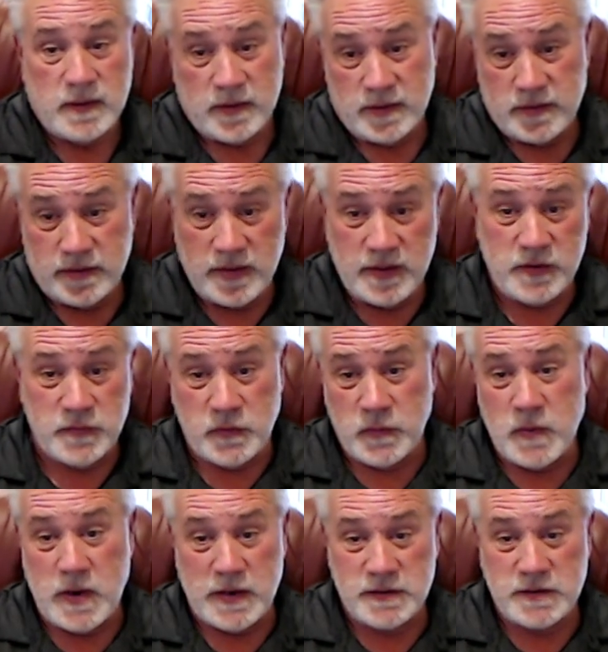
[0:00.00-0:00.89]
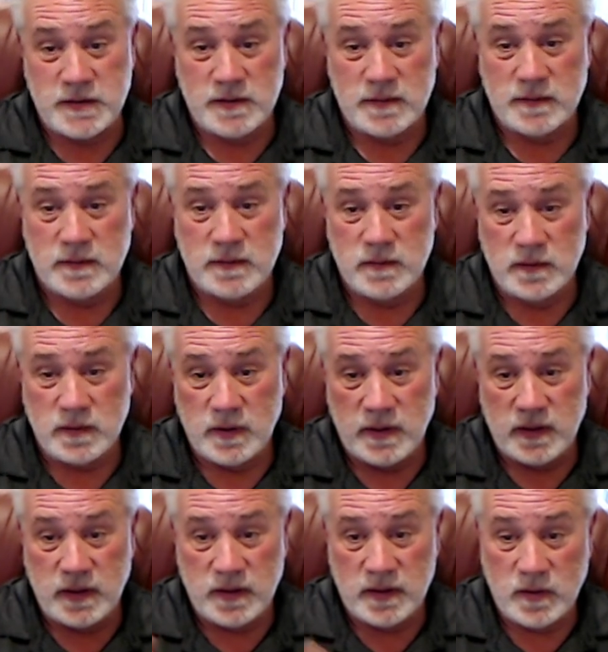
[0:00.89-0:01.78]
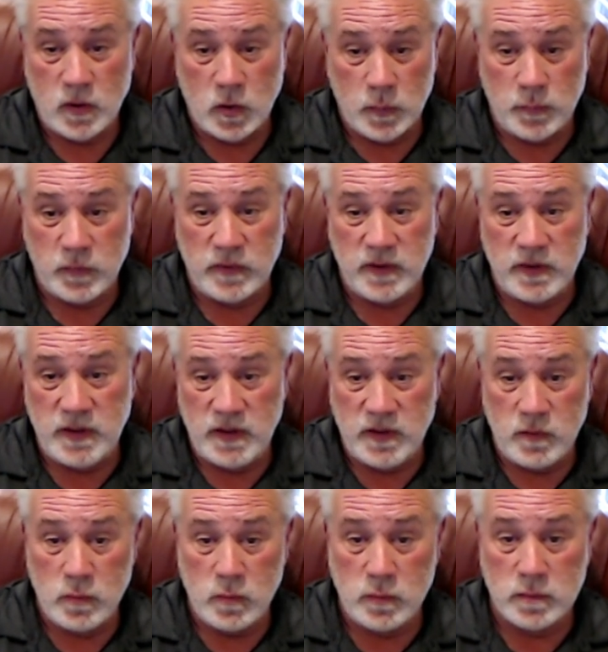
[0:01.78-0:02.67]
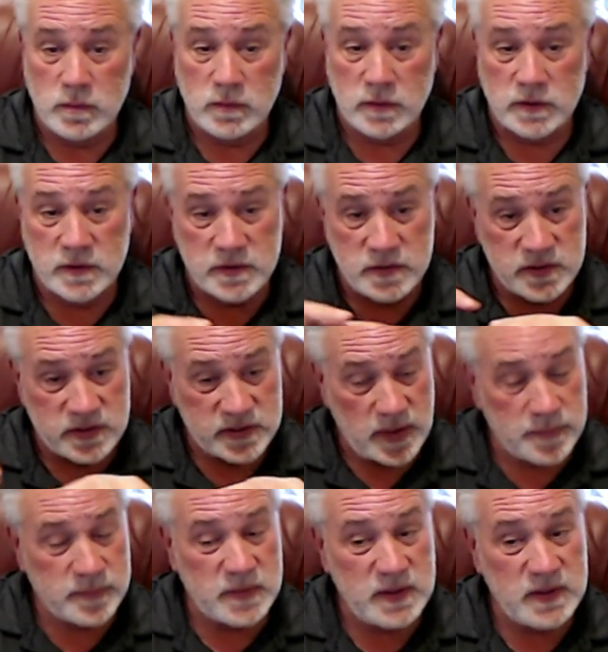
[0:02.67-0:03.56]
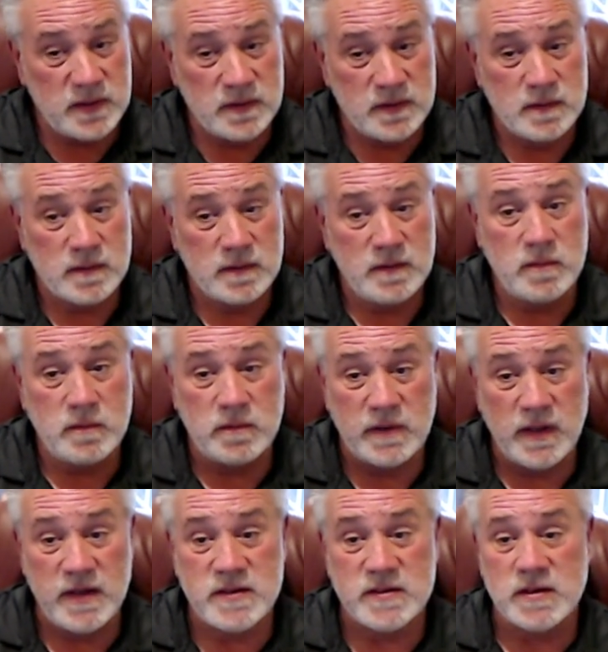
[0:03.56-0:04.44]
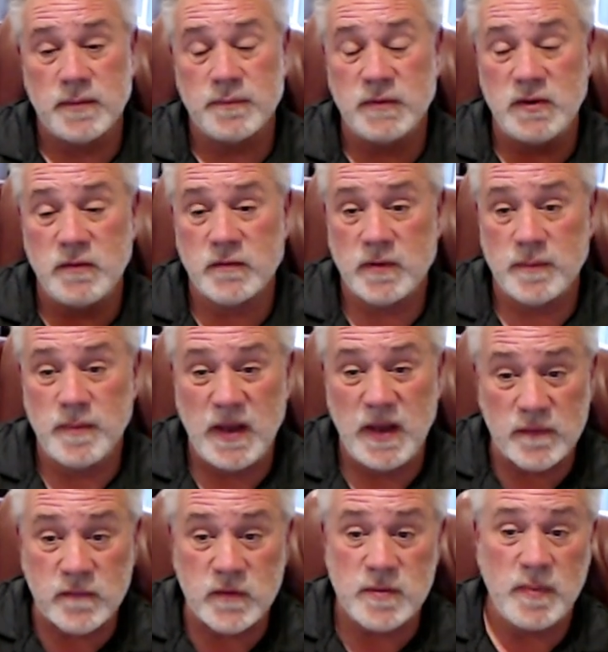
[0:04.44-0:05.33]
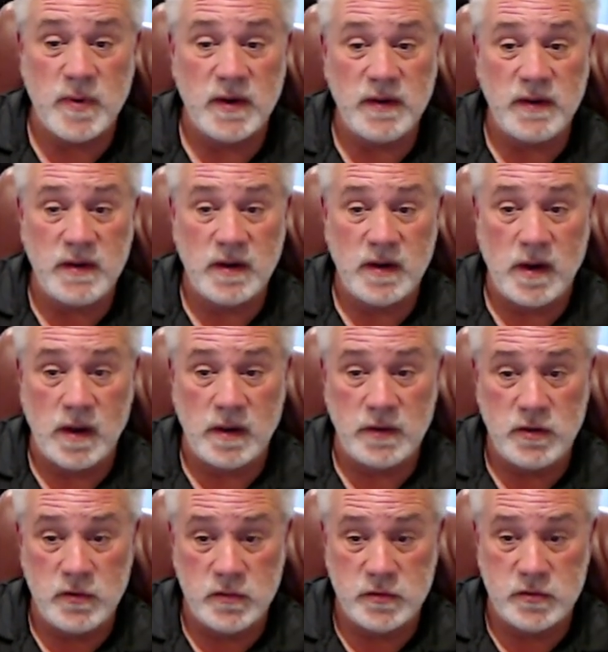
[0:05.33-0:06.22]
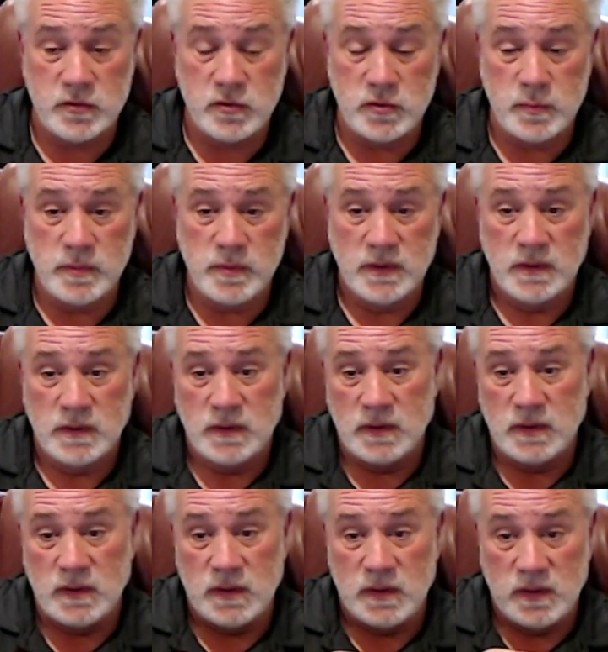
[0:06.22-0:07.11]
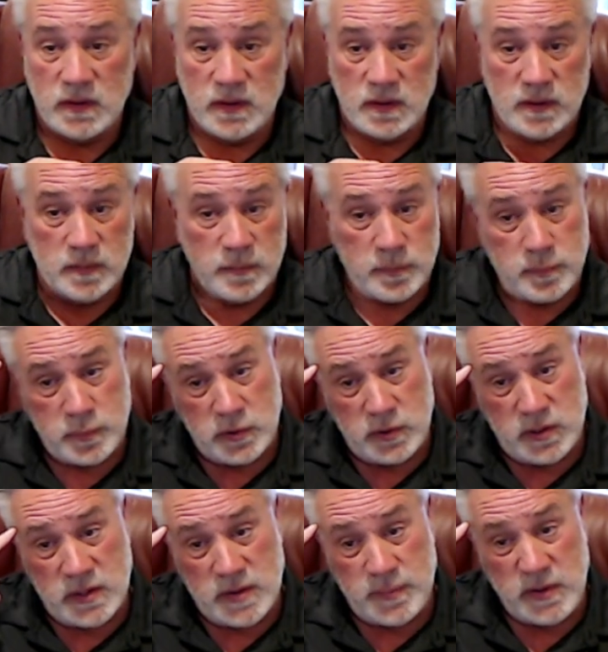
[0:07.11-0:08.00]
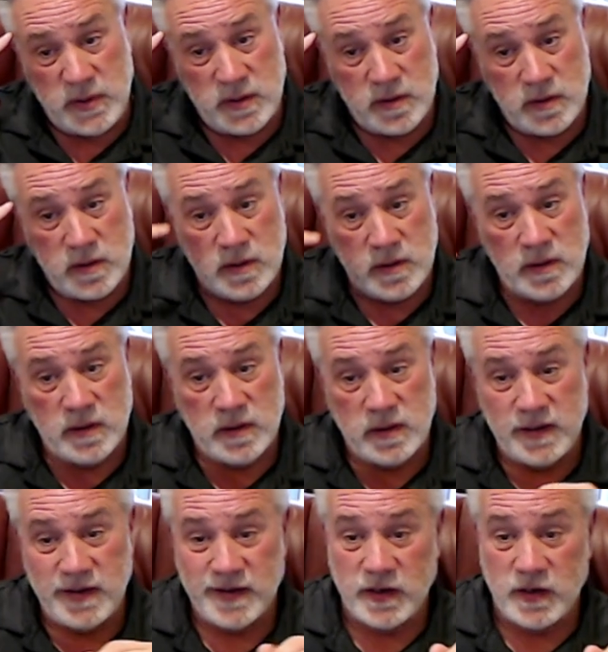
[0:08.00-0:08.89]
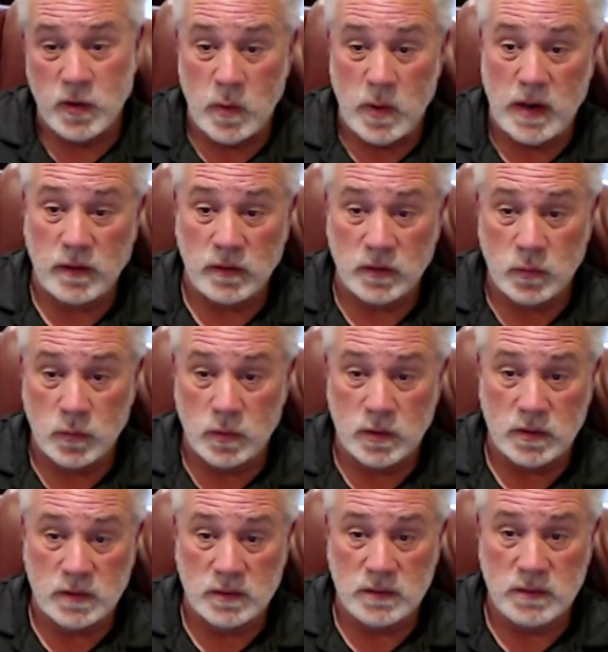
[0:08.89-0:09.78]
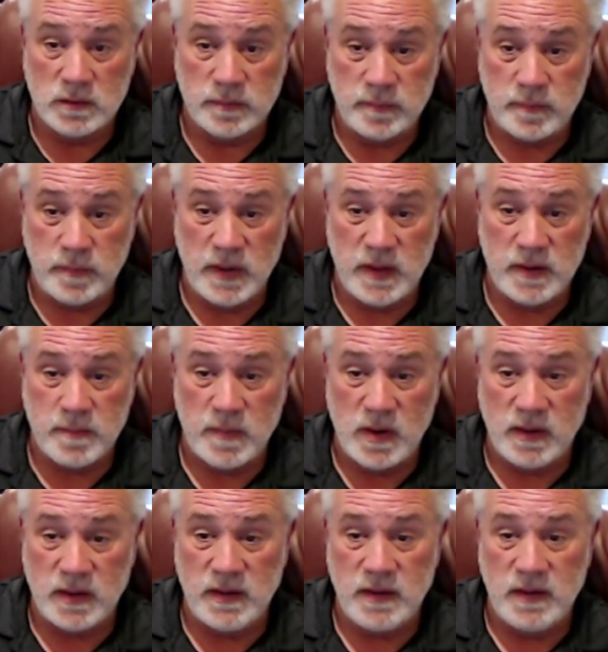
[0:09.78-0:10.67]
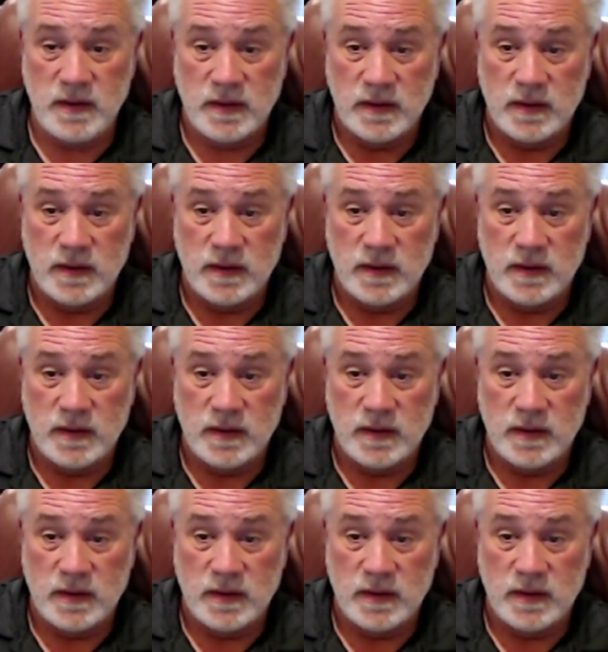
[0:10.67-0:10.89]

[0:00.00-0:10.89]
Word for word: Thanks for watching. Uh, hopefully, you learned something, take something from everybody on YouTube, put it up here, go out in the world, make money